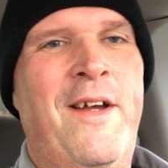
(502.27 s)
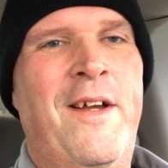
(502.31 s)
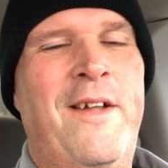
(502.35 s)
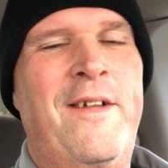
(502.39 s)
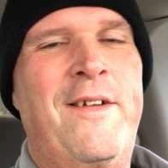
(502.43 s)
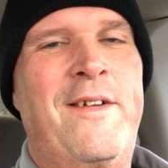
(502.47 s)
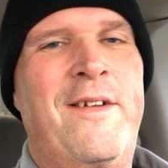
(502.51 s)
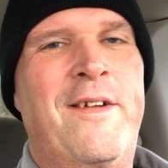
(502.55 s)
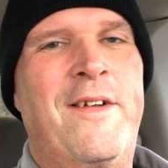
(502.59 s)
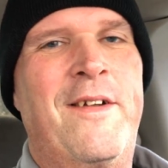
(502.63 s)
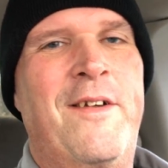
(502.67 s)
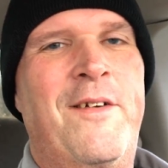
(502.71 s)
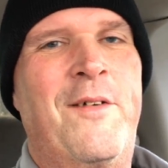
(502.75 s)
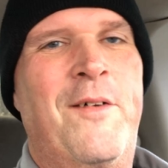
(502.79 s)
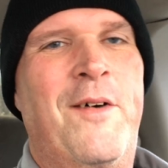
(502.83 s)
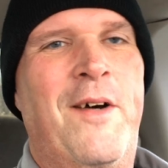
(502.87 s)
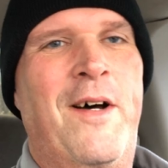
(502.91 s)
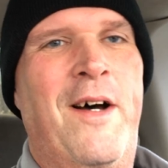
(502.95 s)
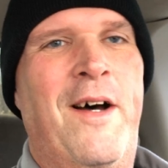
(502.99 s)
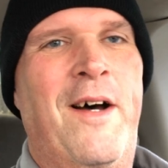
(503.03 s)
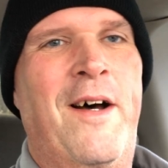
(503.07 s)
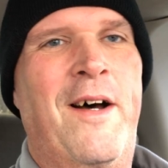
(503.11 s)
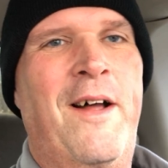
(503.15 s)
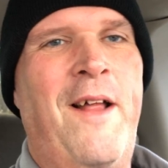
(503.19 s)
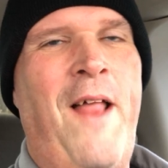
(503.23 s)

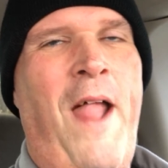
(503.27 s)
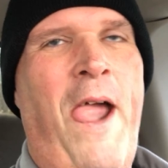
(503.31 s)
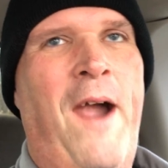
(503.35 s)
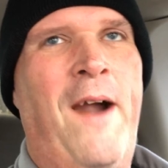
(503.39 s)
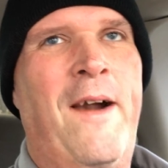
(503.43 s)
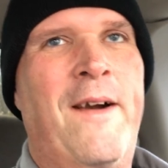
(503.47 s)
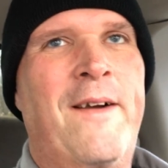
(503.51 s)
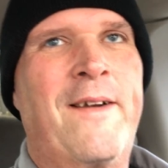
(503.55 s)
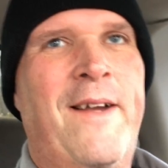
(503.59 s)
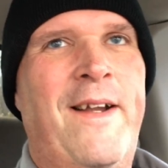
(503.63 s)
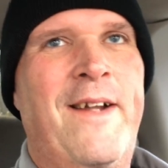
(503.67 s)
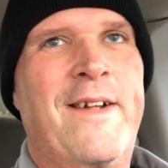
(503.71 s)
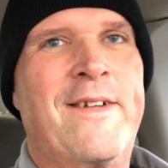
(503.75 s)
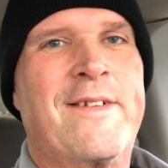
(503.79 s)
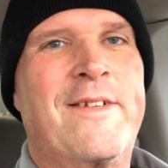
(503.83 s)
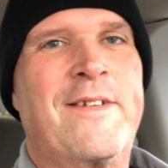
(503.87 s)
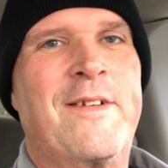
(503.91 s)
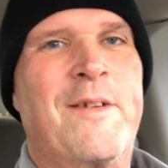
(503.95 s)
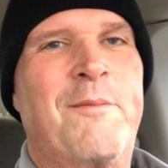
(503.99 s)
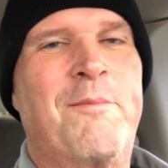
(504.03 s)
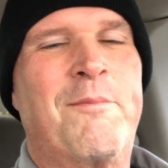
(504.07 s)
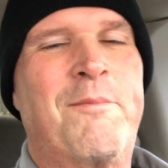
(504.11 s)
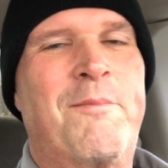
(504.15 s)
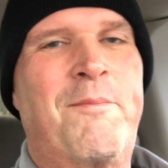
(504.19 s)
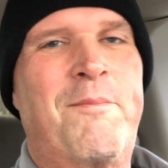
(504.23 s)
to get
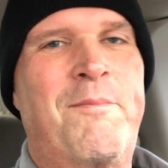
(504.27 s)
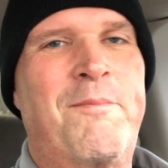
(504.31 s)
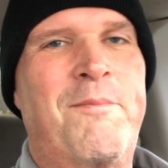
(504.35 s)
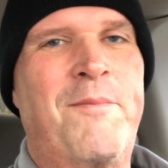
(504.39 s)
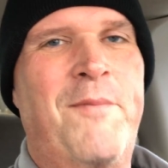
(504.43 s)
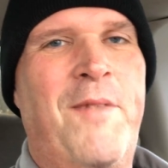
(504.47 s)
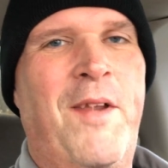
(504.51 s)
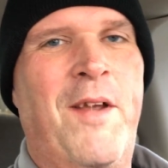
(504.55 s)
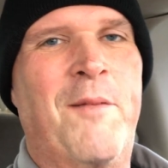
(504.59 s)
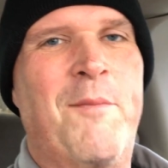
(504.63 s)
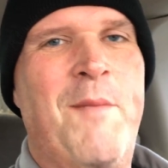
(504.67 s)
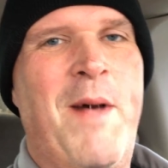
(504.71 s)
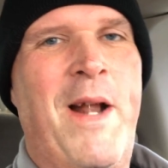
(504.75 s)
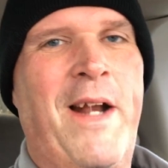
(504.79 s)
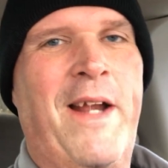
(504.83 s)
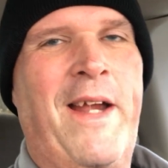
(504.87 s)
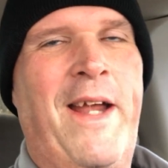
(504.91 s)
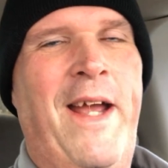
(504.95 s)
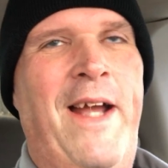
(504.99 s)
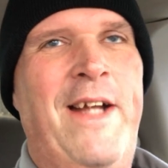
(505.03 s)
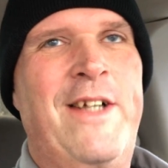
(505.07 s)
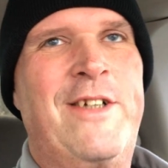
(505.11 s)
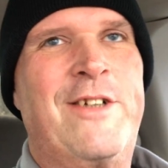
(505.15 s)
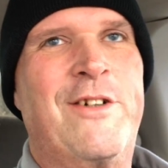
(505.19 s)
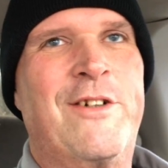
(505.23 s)
some
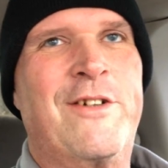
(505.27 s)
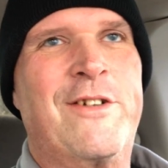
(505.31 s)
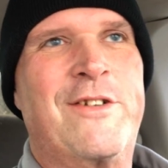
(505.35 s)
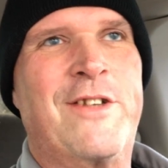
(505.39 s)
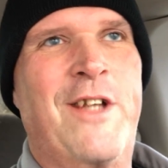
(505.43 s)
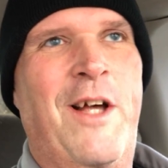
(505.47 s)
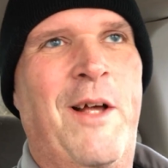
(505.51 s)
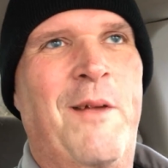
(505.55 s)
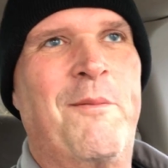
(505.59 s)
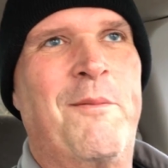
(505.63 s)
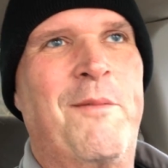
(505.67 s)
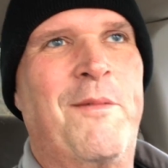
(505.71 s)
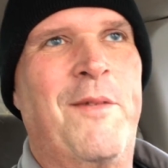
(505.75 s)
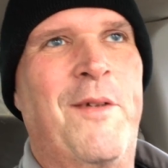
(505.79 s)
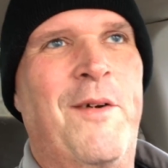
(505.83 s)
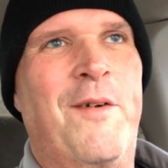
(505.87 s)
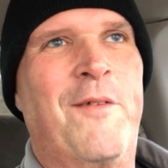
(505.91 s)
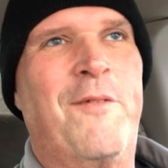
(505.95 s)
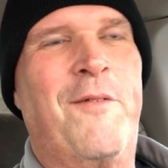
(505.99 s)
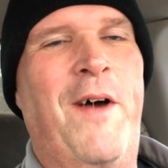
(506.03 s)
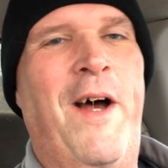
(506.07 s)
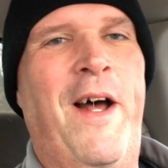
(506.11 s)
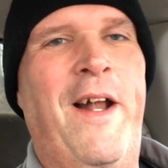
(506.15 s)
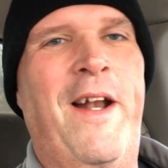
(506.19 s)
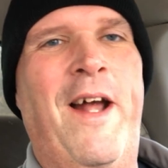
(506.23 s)
medication or something, or
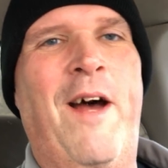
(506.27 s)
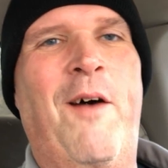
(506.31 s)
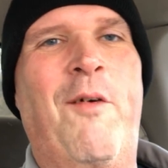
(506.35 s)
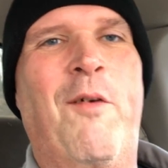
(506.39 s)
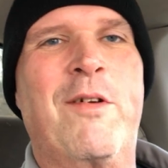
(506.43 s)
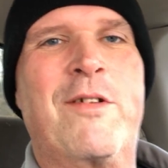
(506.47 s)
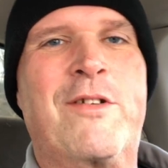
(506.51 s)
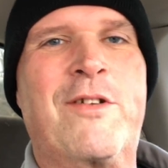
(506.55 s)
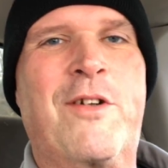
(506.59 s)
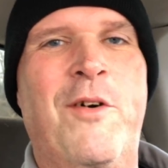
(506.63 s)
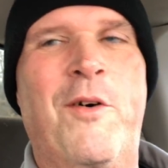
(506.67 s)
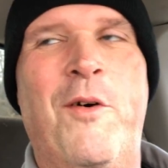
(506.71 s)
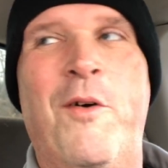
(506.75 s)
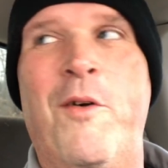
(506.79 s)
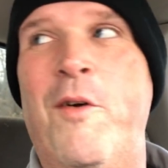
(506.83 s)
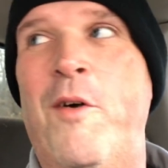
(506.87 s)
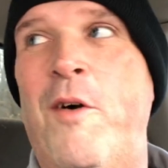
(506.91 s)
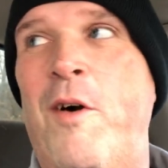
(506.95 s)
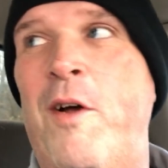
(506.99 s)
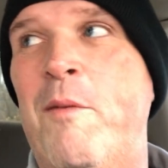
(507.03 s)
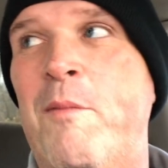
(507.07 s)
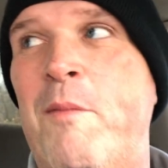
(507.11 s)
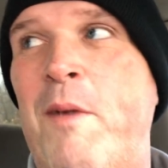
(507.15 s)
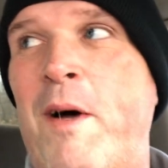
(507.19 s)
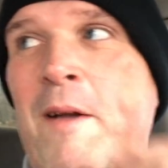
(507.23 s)
find out what's going
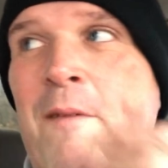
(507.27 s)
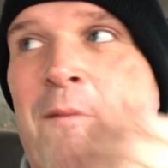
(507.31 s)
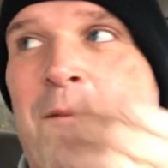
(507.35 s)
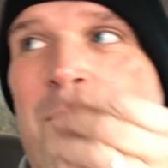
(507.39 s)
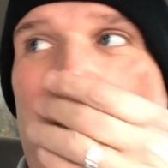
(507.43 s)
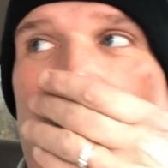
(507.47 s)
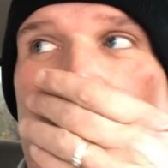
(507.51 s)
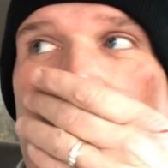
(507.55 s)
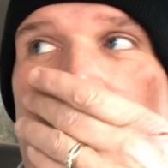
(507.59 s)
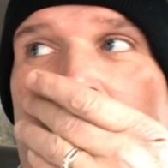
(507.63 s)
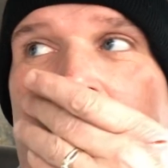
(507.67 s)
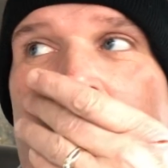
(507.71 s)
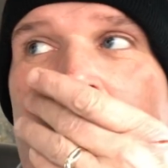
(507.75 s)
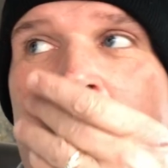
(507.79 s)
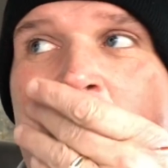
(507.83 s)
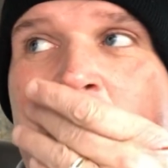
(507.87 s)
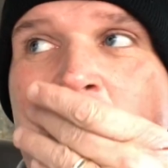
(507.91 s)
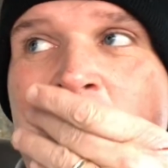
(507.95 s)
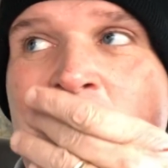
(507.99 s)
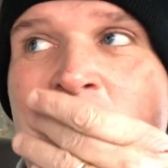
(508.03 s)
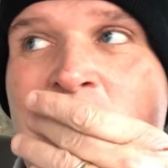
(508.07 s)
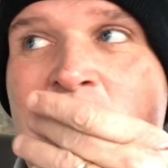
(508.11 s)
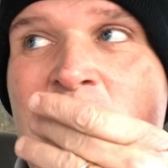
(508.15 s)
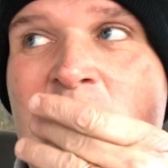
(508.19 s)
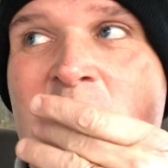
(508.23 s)
on. But for them,
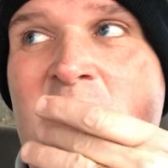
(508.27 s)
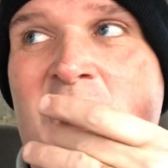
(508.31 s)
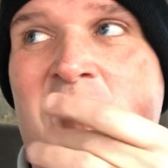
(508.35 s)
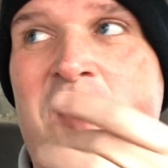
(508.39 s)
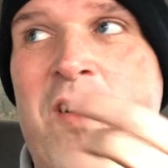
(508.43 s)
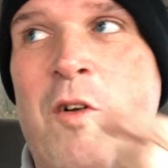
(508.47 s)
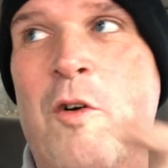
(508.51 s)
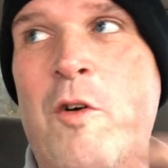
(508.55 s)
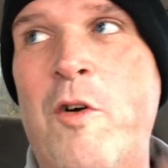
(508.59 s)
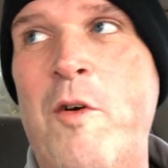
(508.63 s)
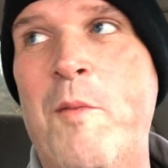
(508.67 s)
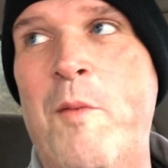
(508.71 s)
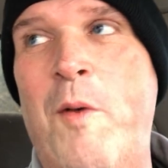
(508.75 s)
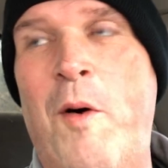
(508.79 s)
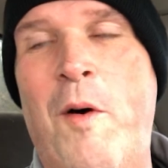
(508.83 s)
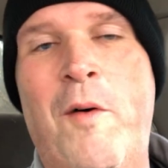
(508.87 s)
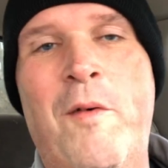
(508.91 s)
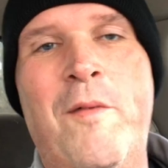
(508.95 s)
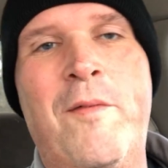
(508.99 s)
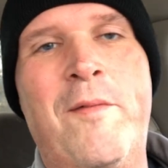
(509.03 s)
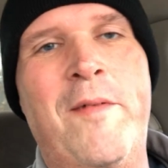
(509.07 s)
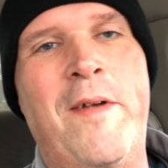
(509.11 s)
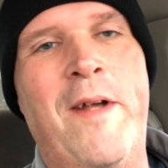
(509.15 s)
that's normal.